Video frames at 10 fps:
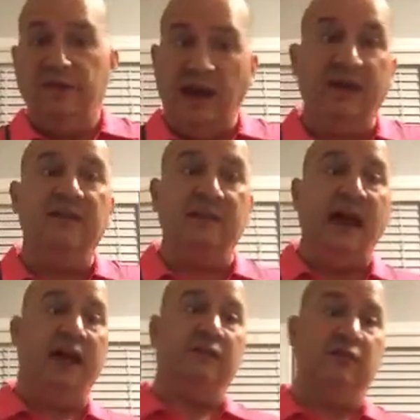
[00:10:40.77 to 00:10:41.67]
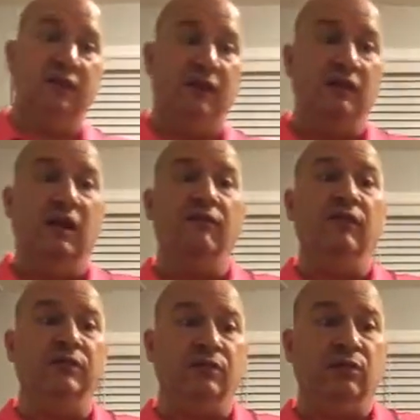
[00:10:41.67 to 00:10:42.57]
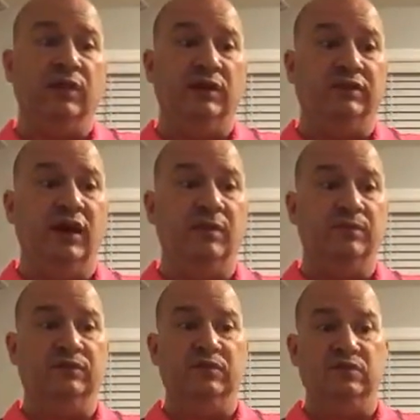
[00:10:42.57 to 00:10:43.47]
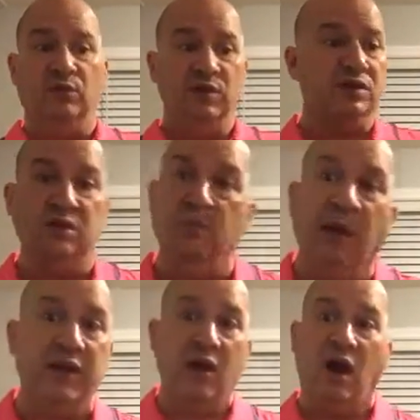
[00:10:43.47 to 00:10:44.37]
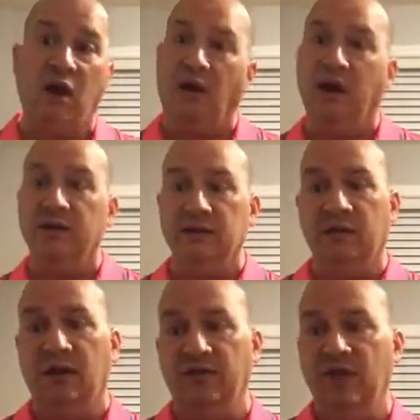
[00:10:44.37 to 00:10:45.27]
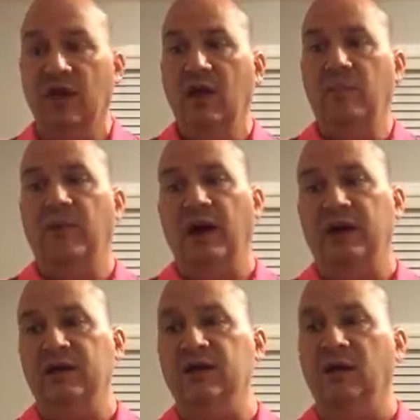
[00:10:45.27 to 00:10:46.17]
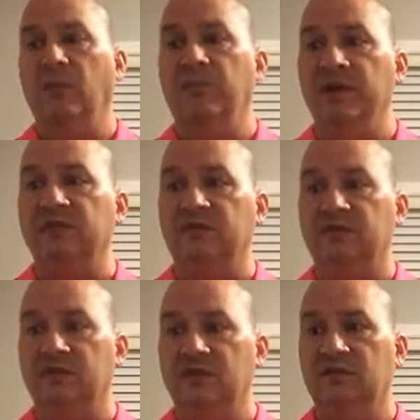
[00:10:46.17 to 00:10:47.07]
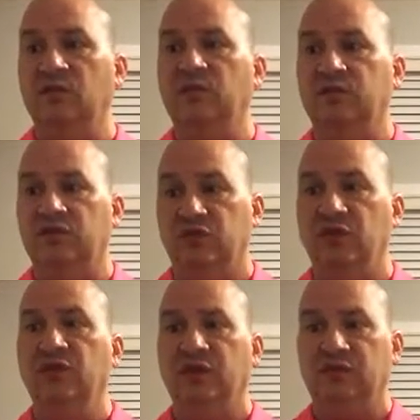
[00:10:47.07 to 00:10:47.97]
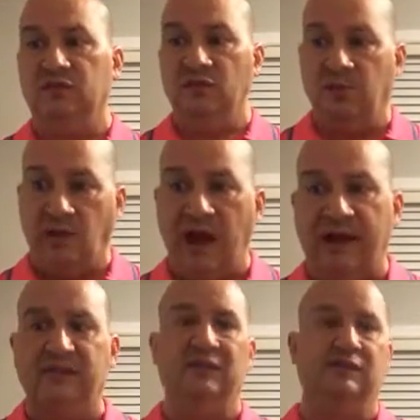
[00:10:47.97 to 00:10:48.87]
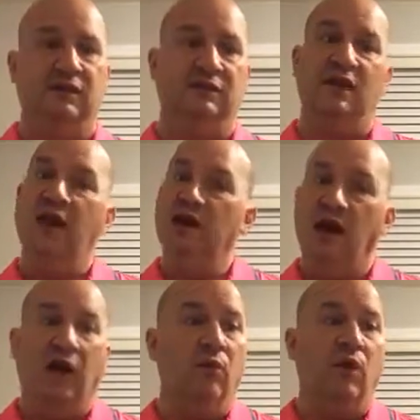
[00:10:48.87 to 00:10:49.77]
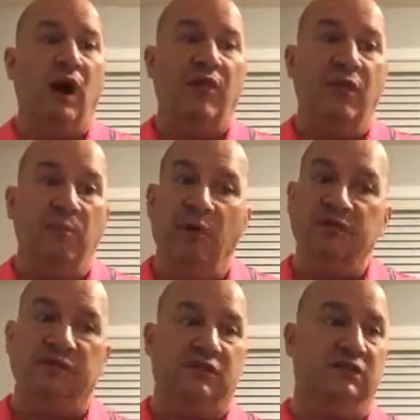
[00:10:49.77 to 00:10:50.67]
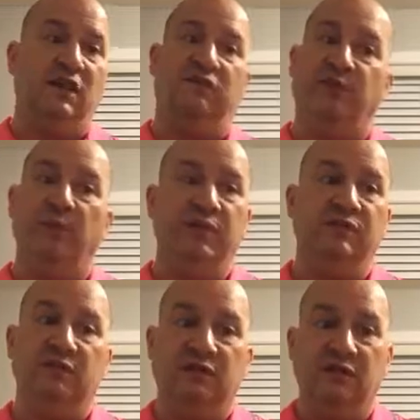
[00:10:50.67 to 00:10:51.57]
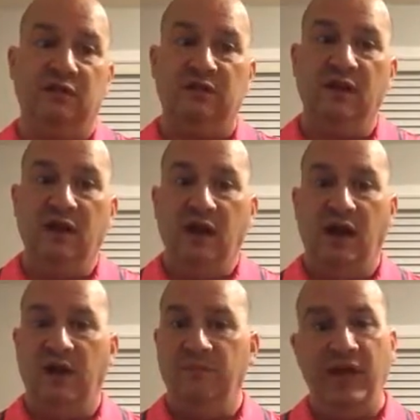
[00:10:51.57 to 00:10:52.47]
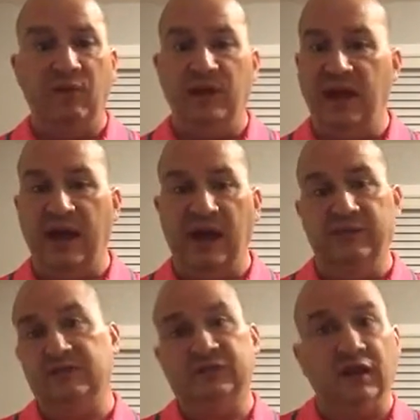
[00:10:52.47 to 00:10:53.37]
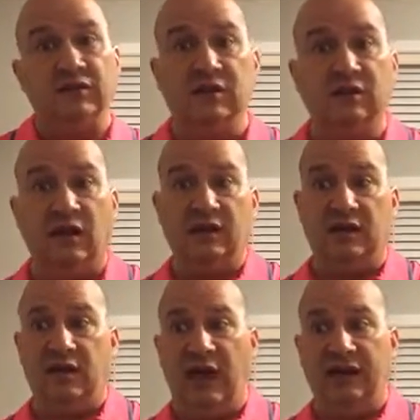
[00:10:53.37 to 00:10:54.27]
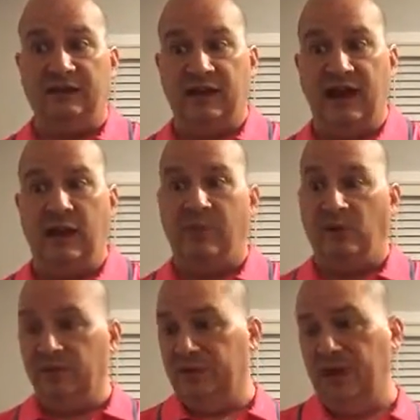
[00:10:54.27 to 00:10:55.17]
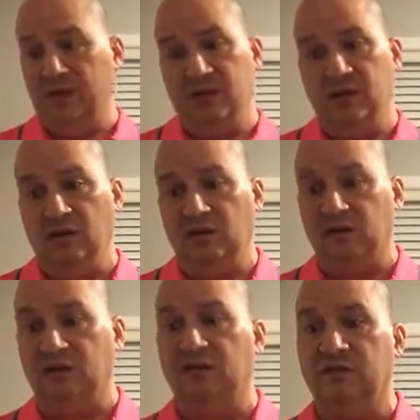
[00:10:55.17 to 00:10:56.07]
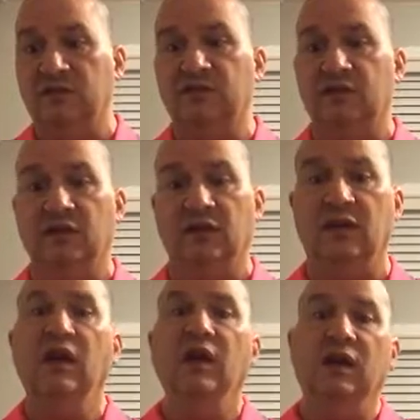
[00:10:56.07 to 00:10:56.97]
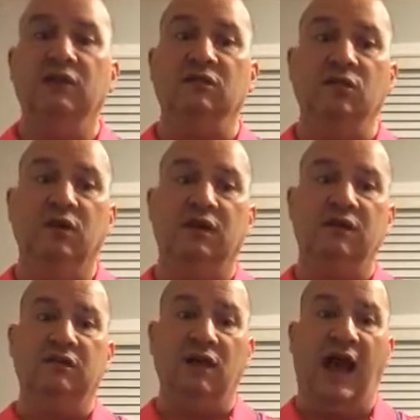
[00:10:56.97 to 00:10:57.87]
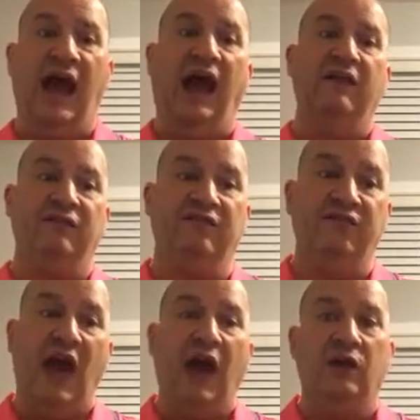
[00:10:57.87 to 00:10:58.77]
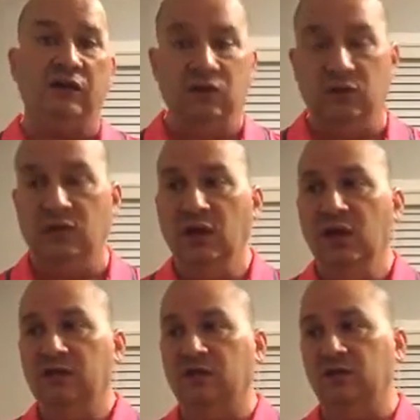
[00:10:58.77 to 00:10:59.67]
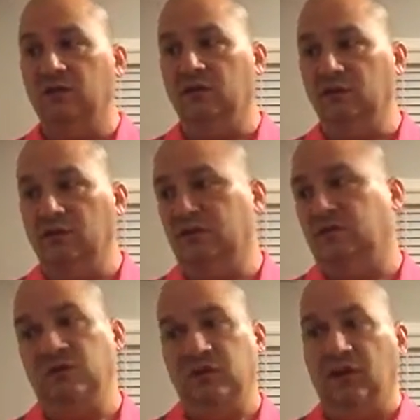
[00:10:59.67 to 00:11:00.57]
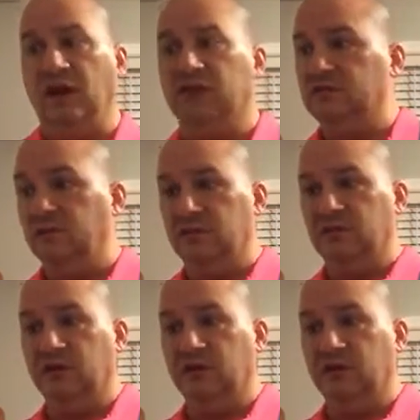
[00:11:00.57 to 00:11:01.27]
That is actually a level 3 type of situation. You might not call it love, but businesses who do this, who practice this, are the most successful businesses that we have, such as as an Apple that just consistently is looking to add value to their customers,